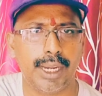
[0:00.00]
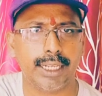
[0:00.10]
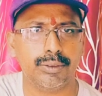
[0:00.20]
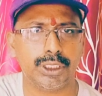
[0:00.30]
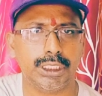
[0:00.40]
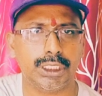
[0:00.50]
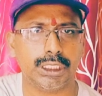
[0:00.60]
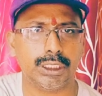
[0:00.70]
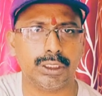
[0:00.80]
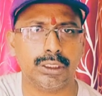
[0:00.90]
language
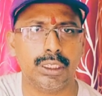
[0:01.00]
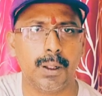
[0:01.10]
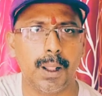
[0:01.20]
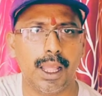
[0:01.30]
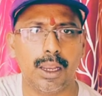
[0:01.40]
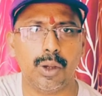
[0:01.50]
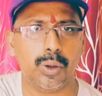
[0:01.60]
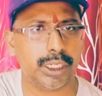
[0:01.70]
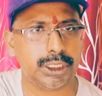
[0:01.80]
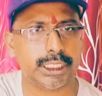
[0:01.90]
teaching, and
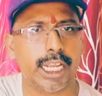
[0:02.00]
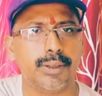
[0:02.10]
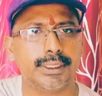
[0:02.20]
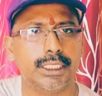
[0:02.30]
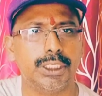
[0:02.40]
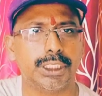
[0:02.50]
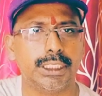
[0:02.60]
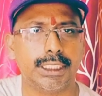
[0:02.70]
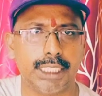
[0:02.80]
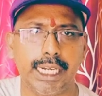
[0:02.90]
you can share your
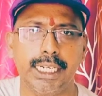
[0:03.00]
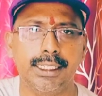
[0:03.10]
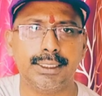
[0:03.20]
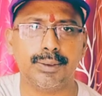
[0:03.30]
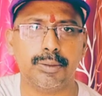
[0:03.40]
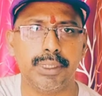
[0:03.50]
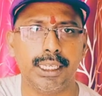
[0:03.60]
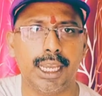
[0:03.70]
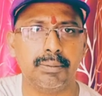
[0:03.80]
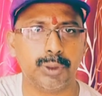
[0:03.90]
suggestions and ideas with me.
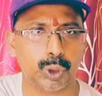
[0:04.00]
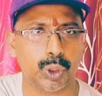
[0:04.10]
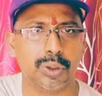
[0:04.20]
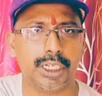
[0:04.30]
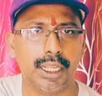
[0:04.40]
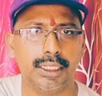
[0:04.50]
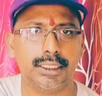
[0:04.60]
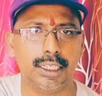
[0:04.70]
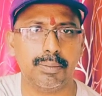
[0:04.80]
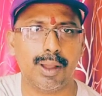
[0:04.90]
I'm sure that I will
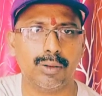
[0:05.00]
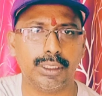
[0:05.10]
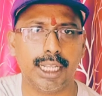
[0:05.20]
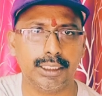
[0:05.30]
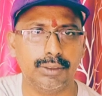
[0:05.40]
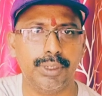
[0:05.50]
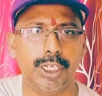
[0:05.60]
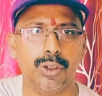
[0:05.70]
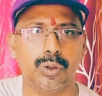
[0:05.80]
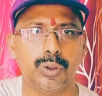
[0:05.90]
think about another
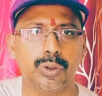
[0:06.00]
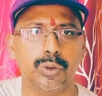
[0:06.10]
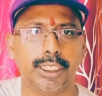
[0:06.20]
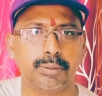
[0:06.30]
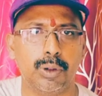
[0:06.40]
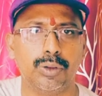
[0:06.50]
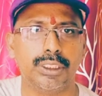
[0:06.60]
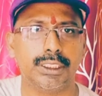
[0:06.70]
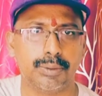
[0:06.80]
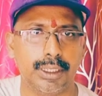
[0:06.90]
video to explore
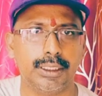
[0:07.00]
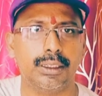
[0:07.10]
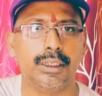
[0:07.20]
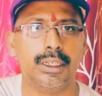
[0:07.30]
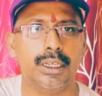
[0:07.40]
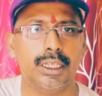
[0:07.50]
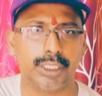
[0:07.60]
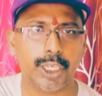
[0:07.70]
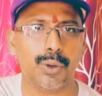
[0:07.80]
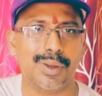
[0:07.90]
this further.
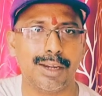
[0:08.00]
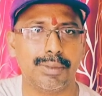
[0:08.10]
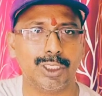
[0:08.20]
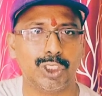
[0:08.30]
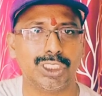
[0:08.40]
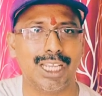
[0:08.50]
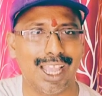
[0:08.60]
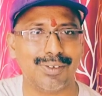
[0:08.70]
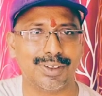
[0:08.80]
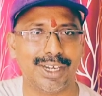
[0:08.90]
Thank you very much.
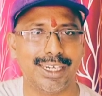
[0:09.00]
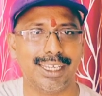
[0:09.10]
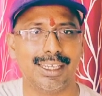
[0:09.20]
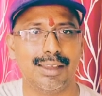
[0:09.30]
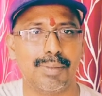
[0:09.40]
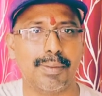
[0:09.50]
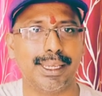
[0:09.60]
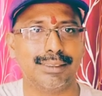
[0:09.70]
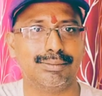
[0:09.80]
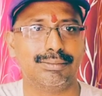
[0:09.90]
Have a great day. Bye
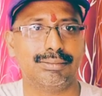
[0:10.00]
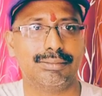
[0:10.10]
bye.